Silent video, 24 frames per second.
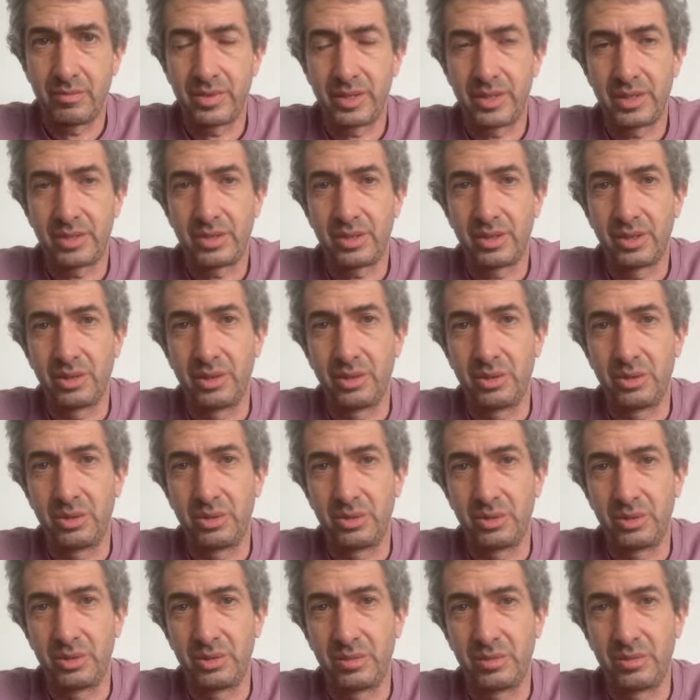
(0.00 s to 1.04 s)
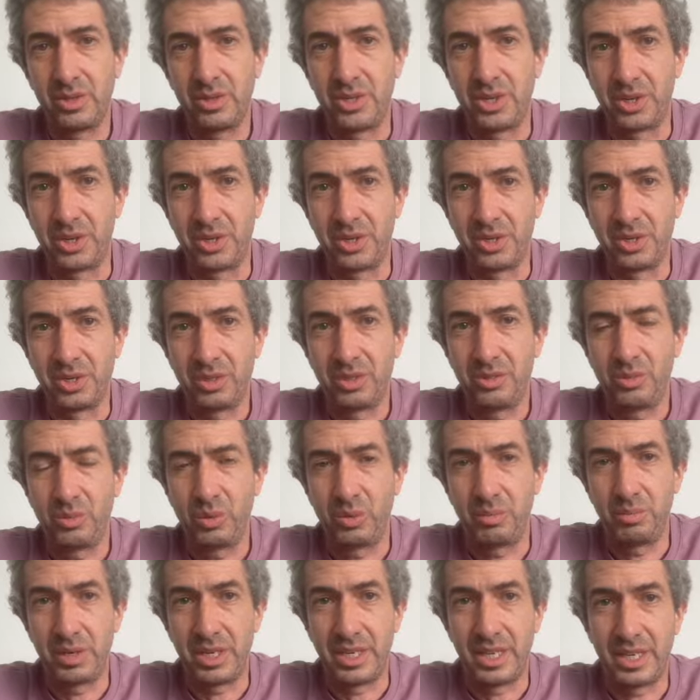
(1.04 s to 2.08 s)
So journal
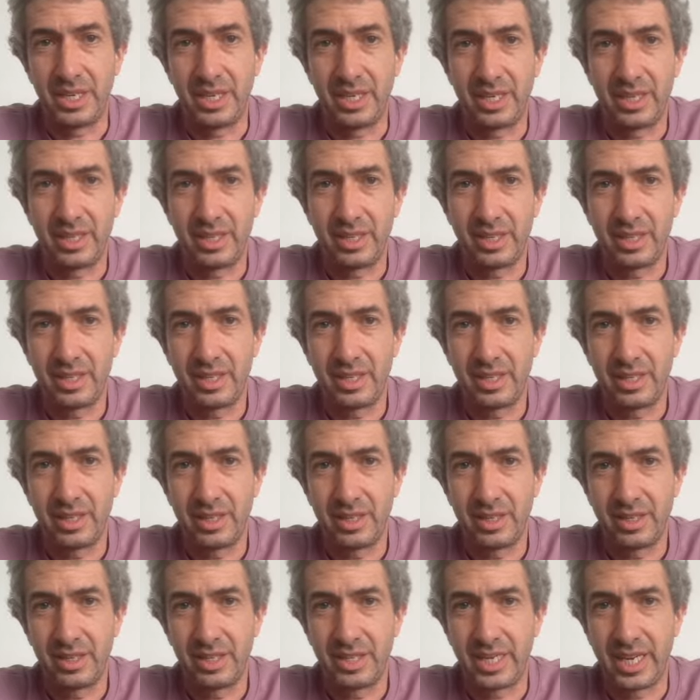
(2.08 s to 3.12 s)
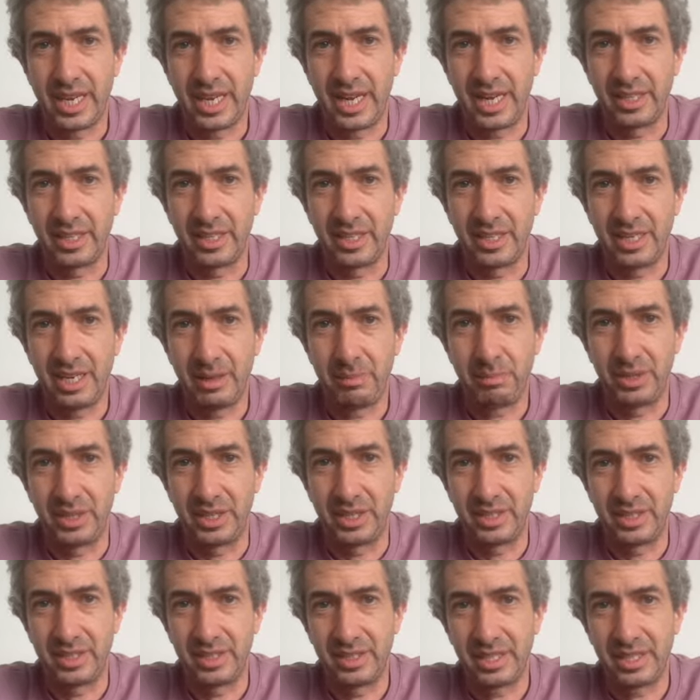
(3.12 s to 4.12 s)
would be the tag, and template.